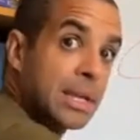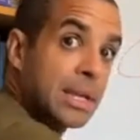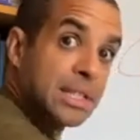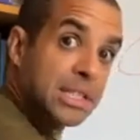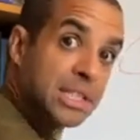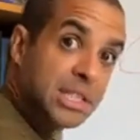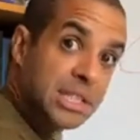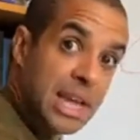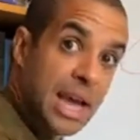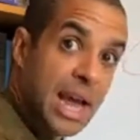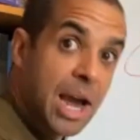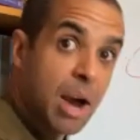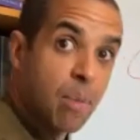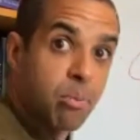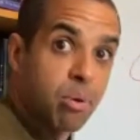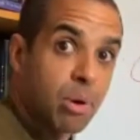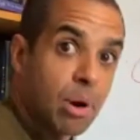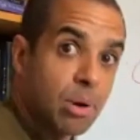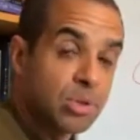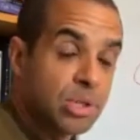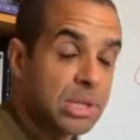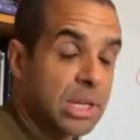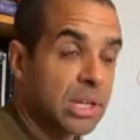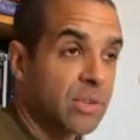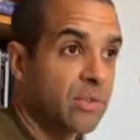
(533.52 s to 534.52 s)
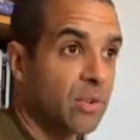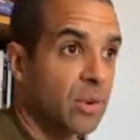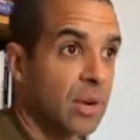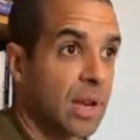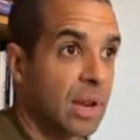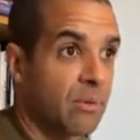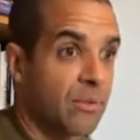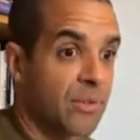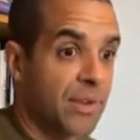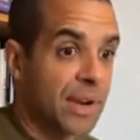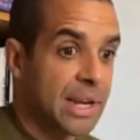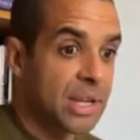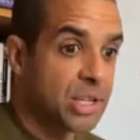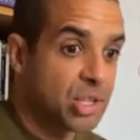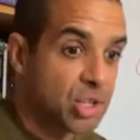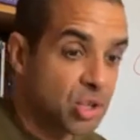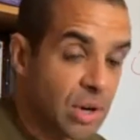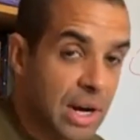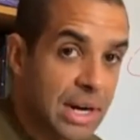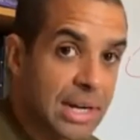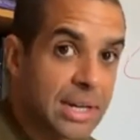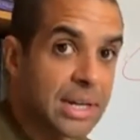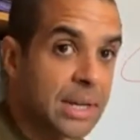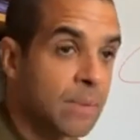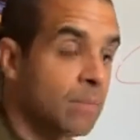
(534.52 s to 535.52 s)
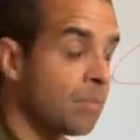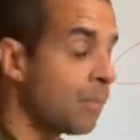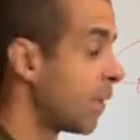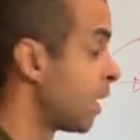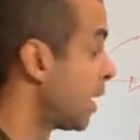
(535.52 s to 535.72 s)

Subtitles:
setup process for them for their training,